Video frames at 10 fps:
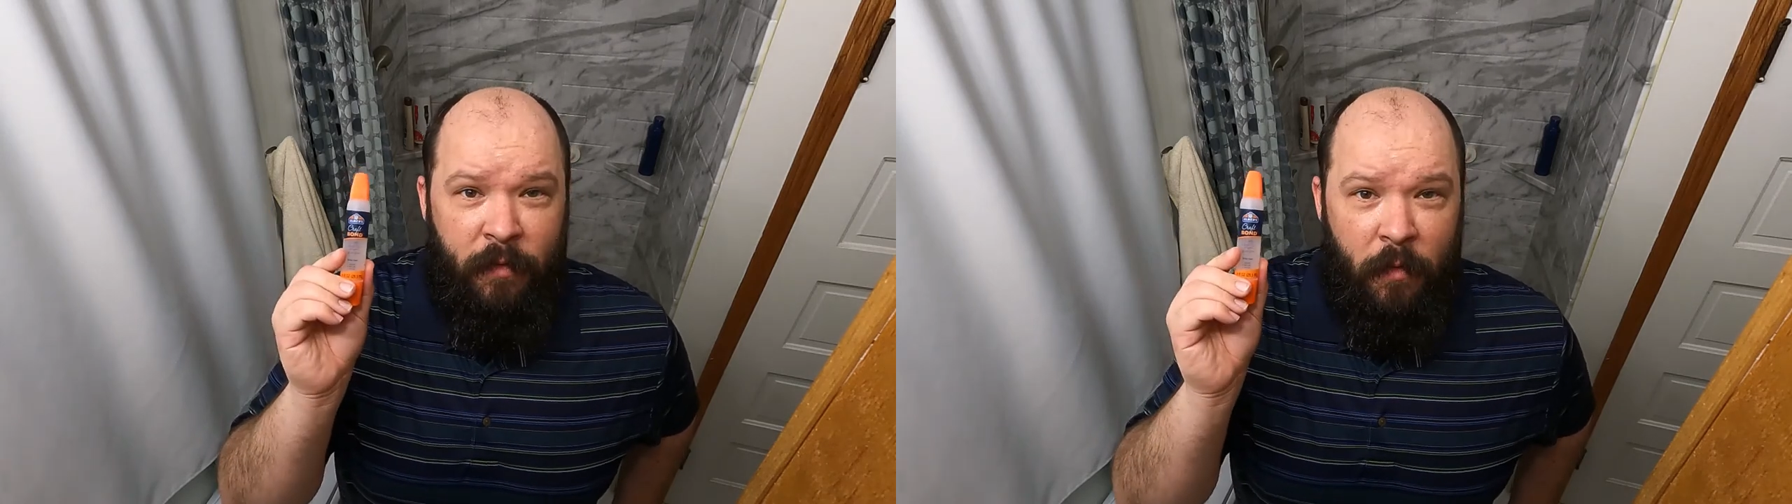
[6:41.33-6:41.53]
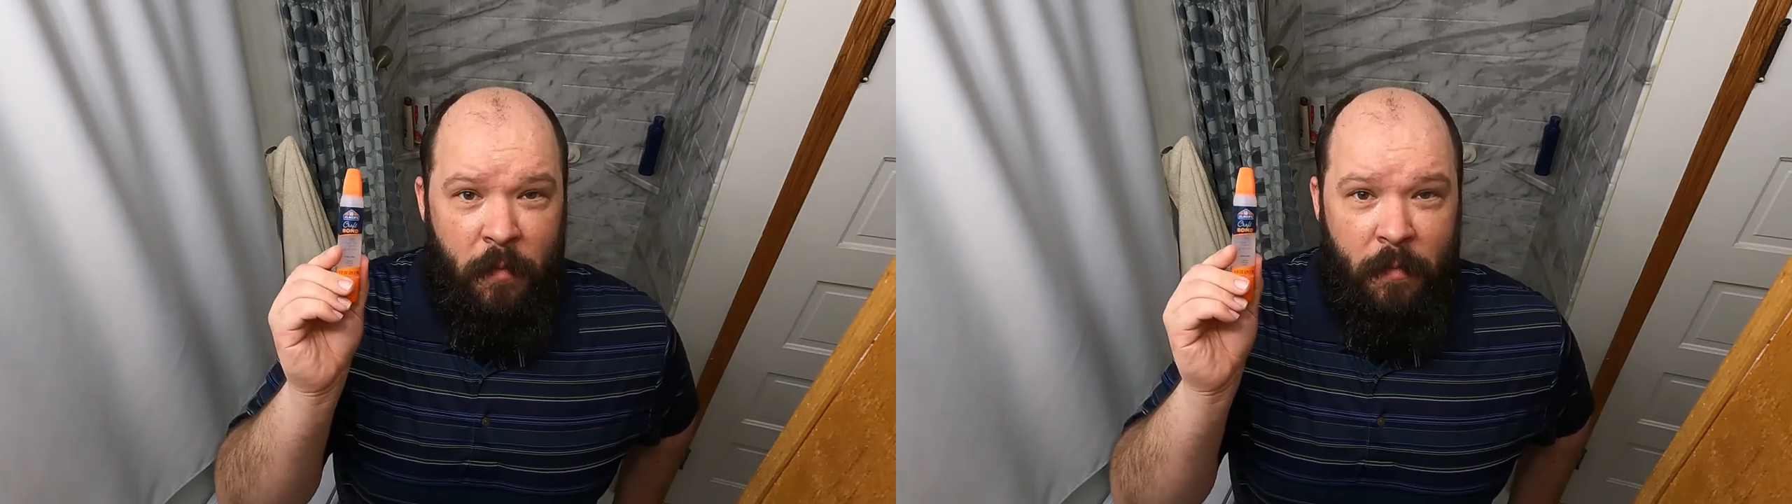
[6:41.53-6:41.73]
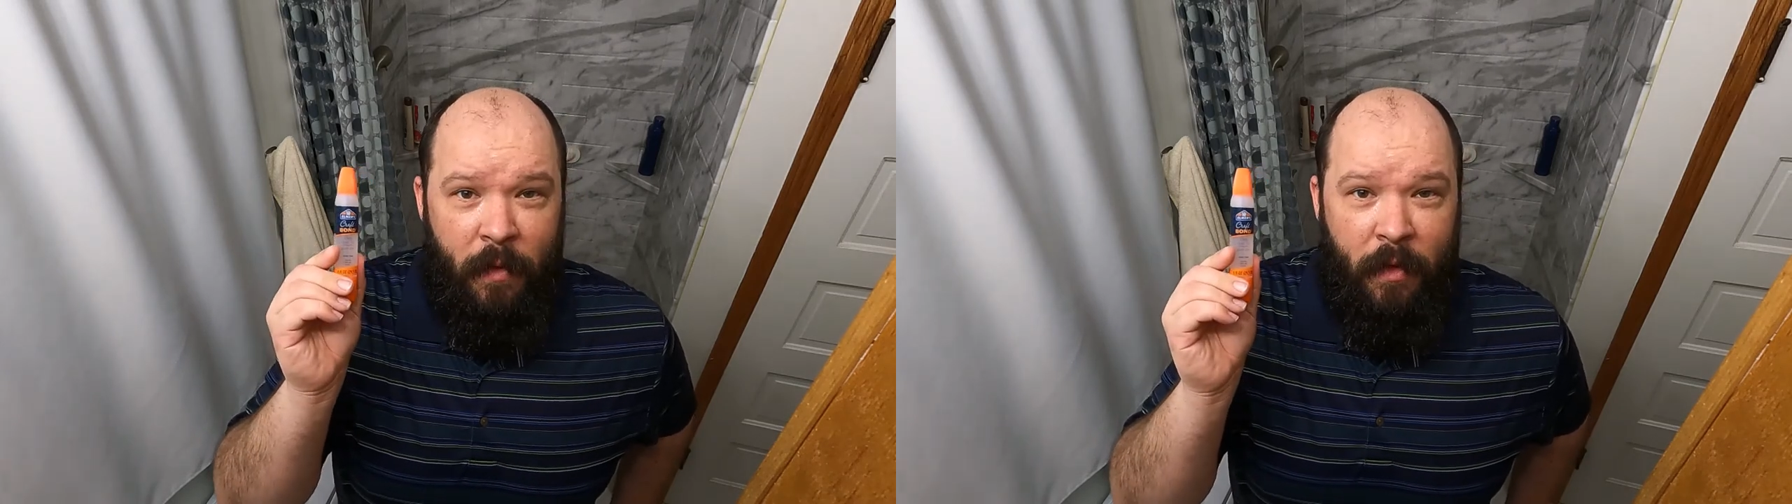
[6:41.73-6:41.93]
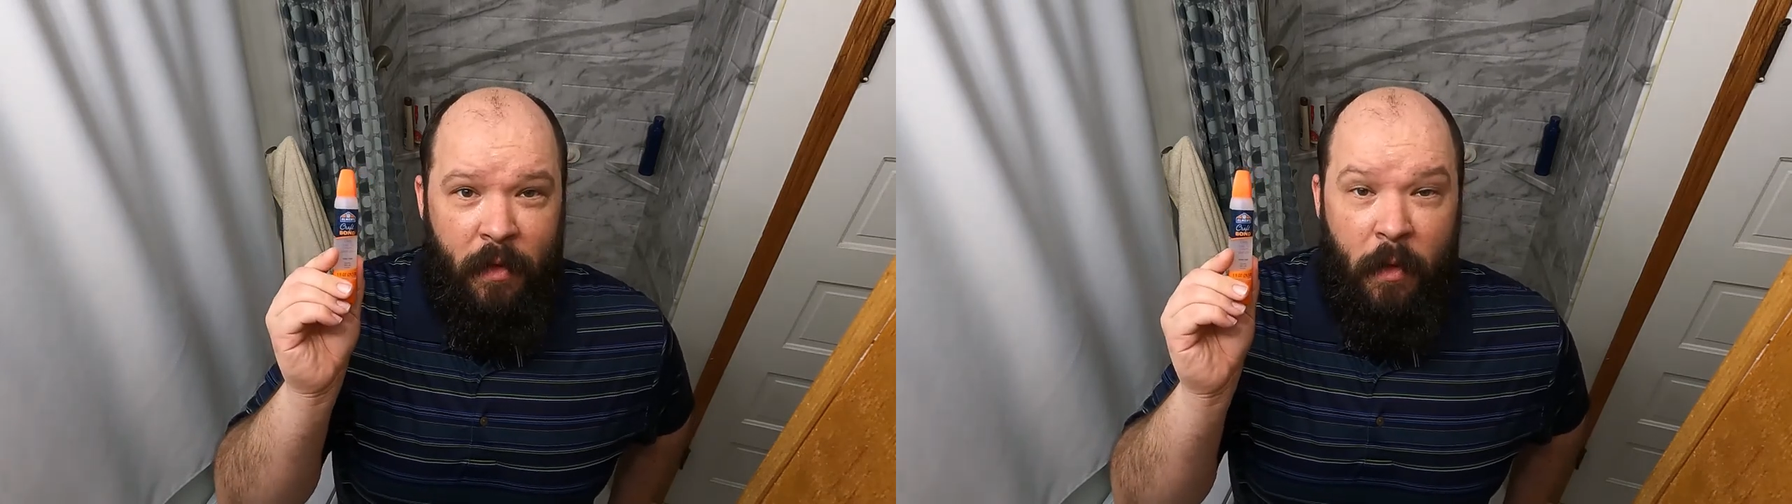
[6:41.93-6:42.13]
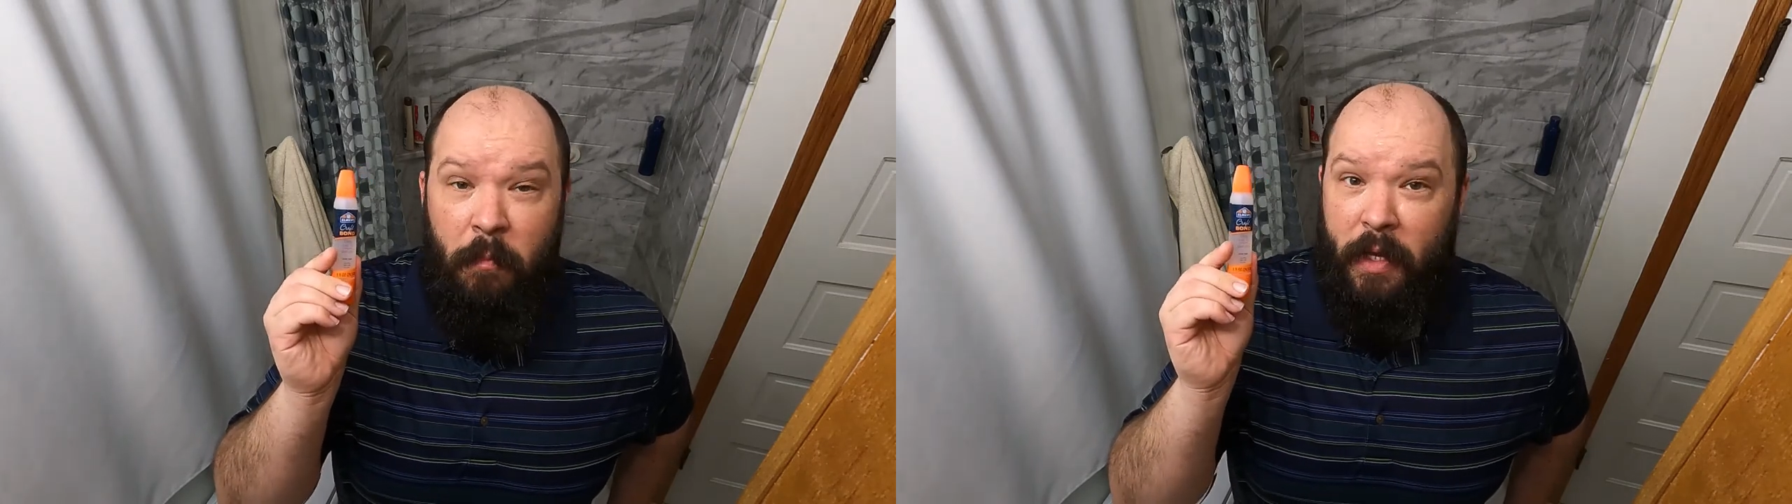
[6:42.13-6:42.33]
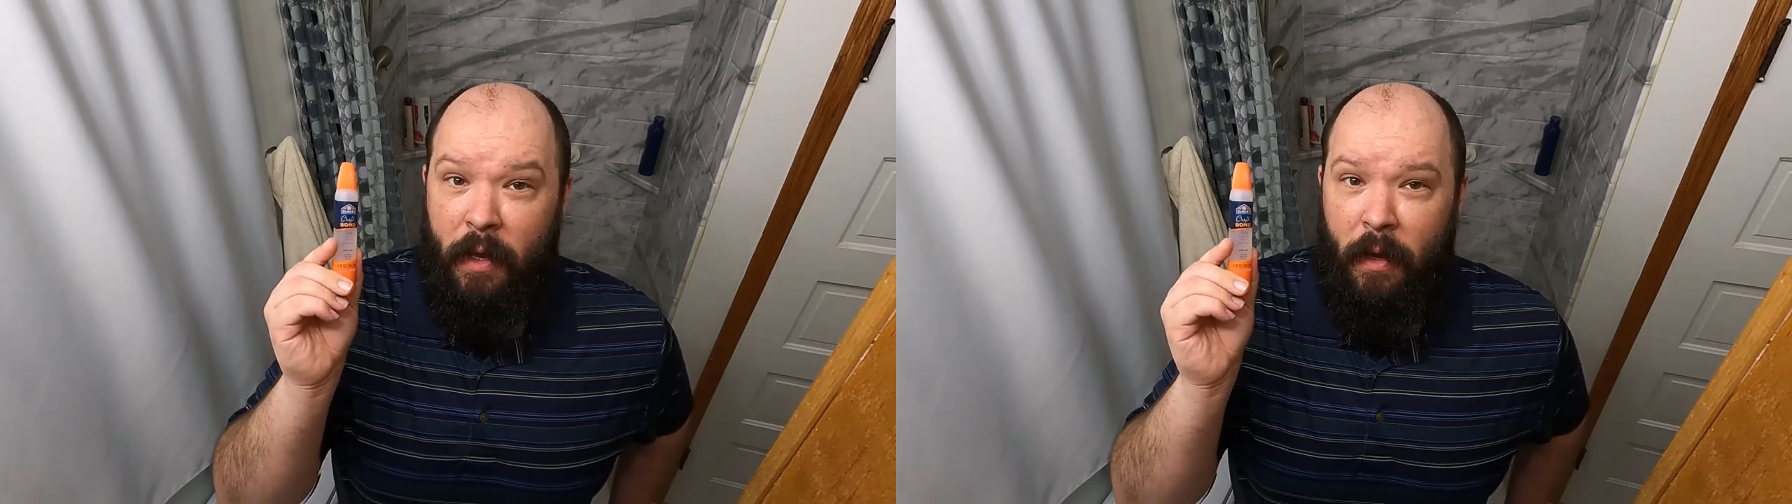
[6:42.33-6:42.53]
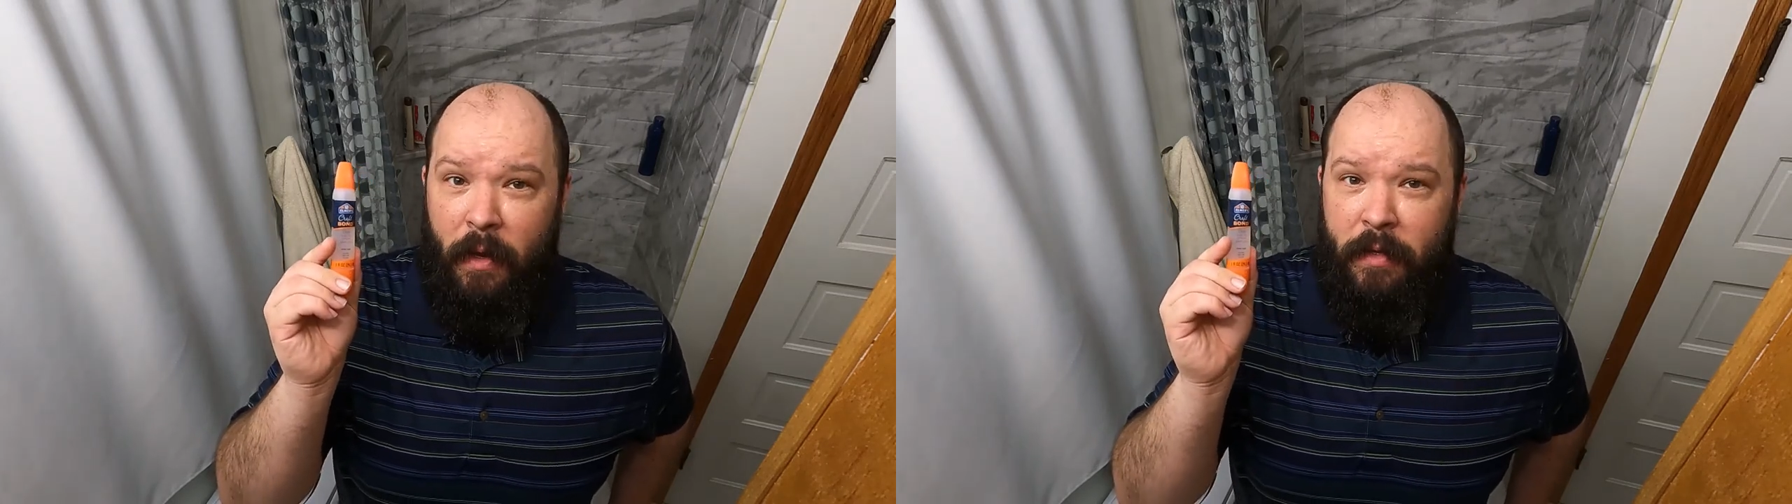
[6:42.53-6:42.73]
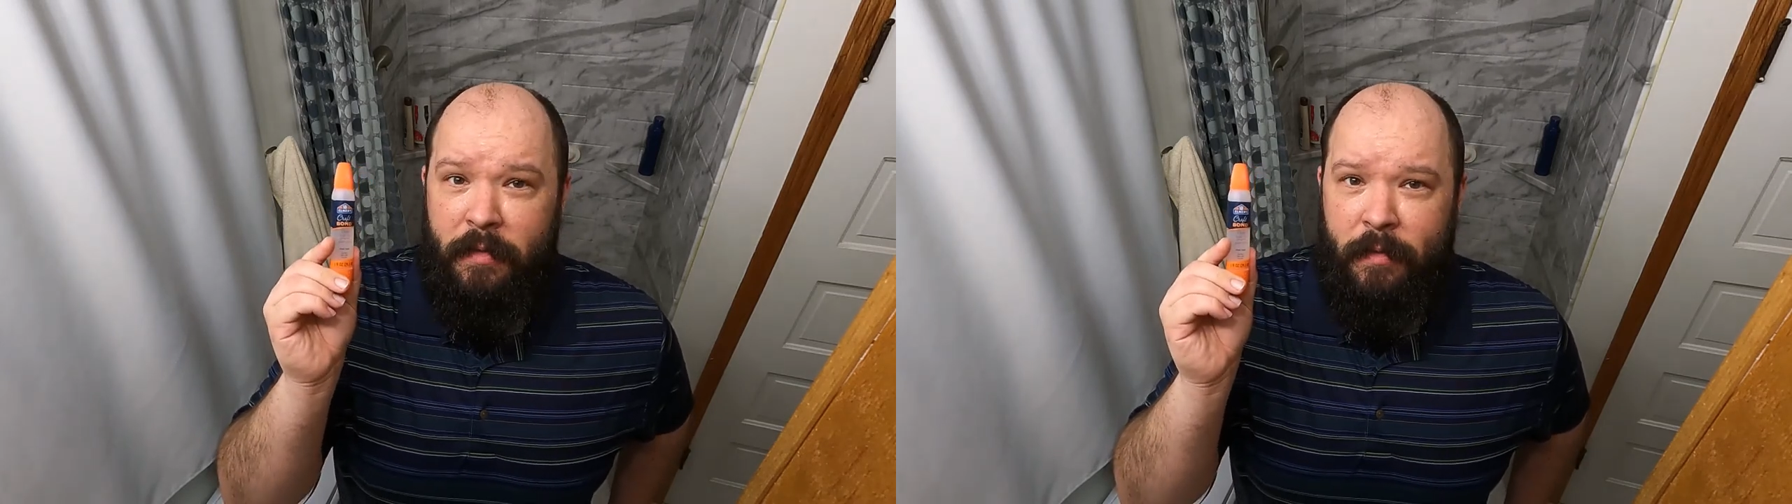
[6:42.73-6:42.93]
glue
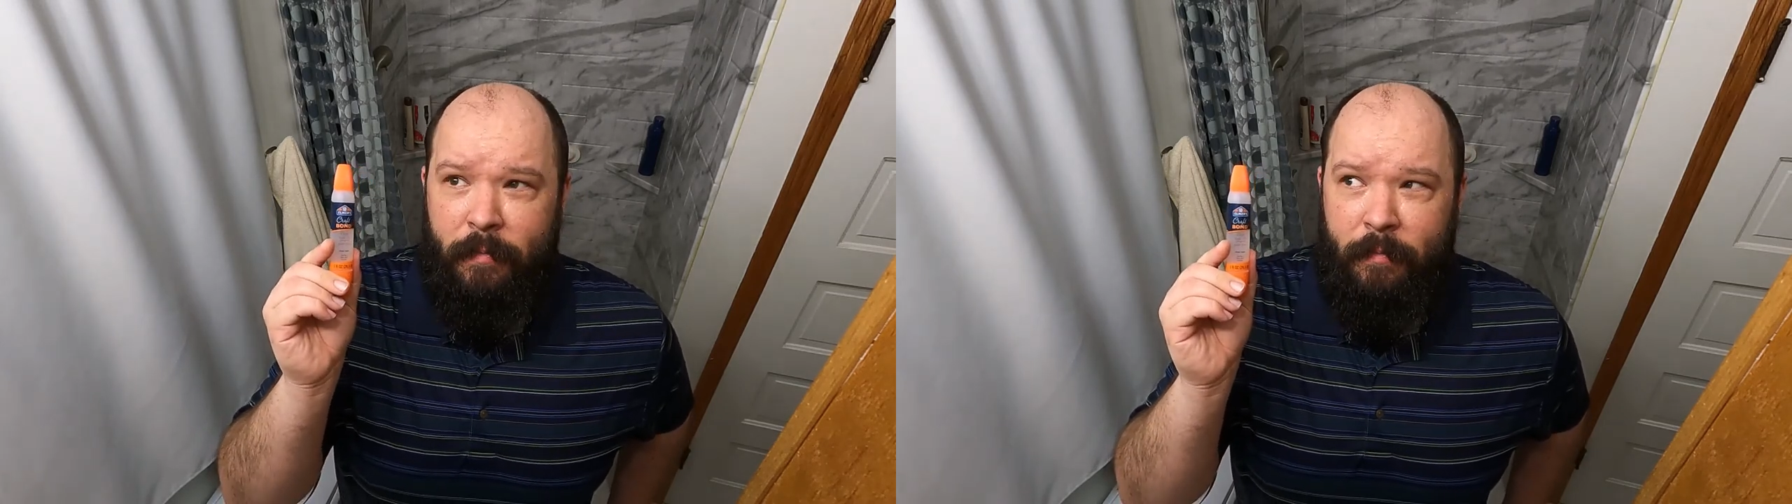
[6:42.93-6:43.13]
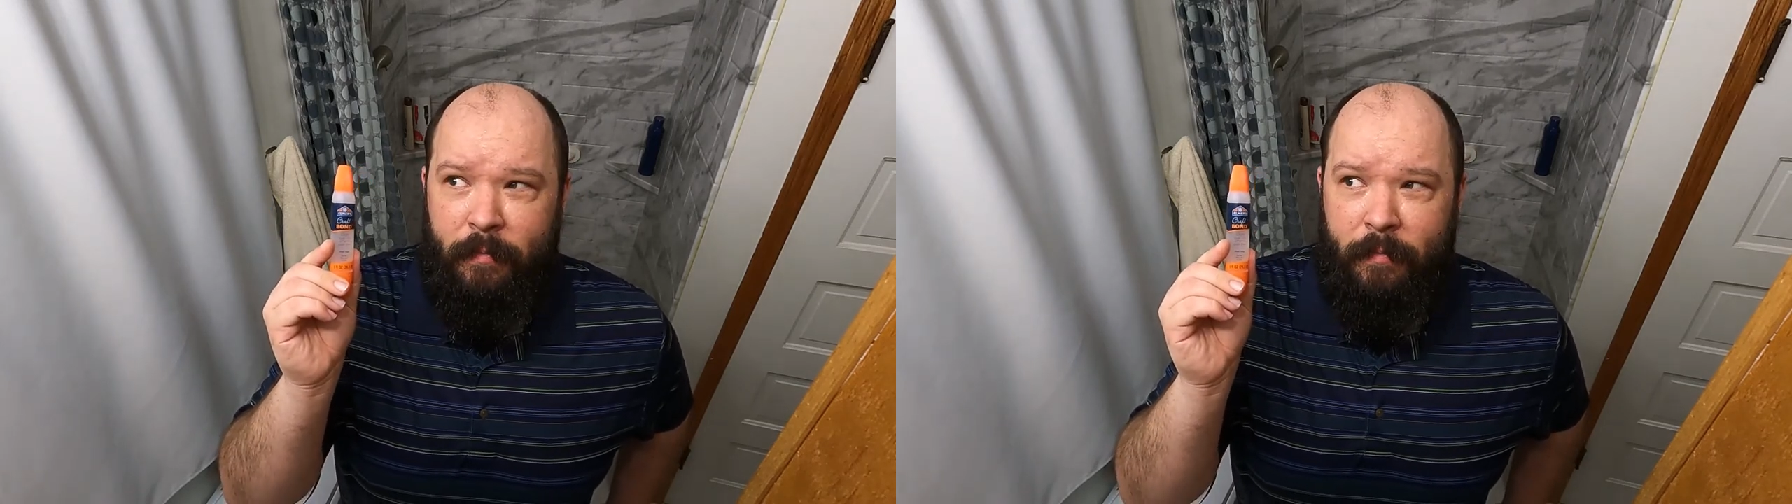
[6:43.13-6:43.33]
because